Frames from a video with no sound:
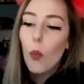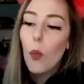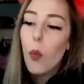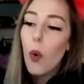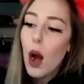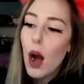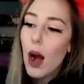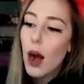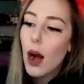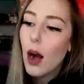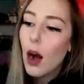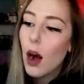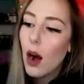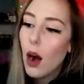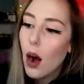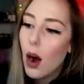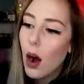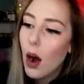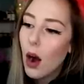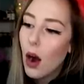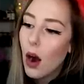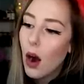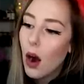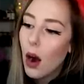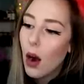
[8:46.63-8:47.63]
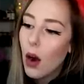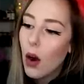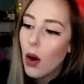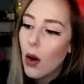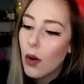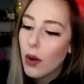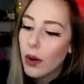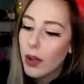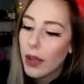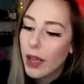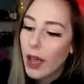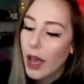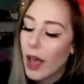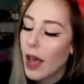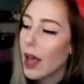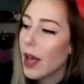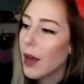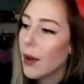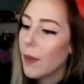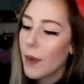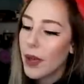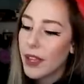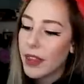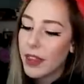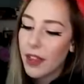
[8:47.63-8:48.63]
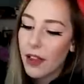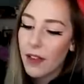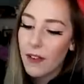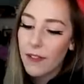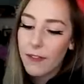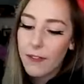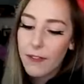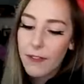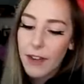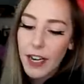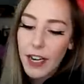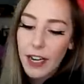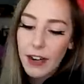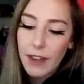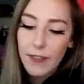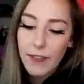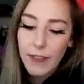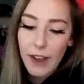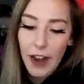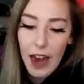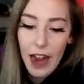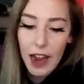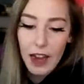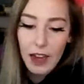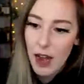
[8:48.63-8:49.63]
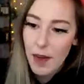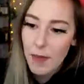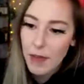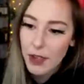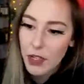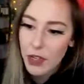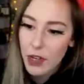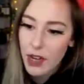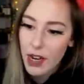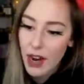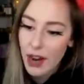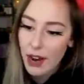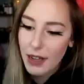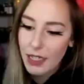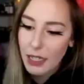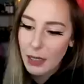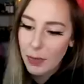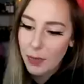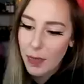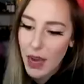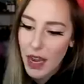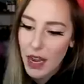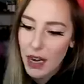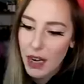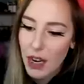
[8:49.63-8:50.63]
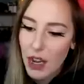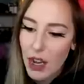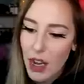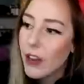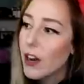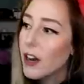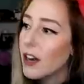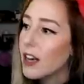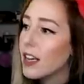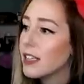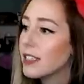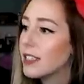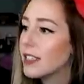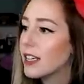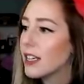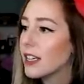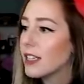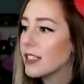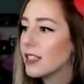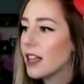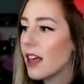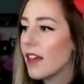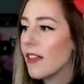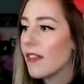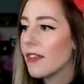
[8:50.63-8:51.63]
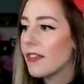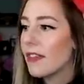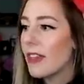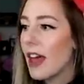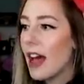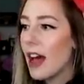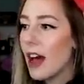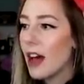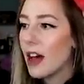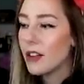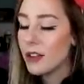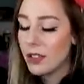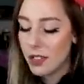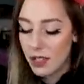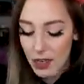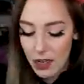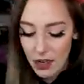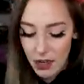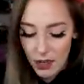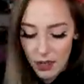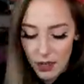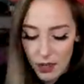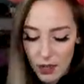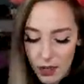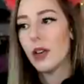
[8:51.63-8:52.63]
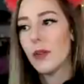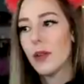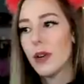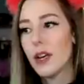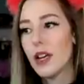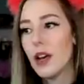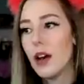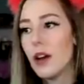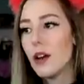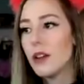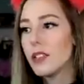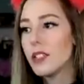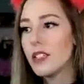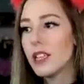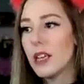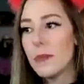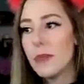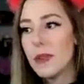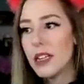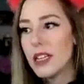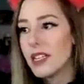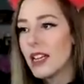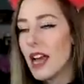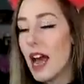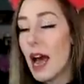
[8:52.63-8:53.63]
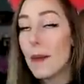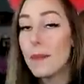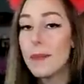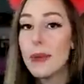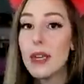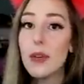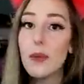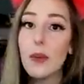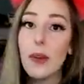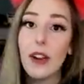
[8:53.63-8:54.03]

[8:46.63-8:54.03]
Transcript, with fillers: Whoa, okay, what the frickin' frat? How much do I gotta spend? 36,000. Here we go, tippy tappy.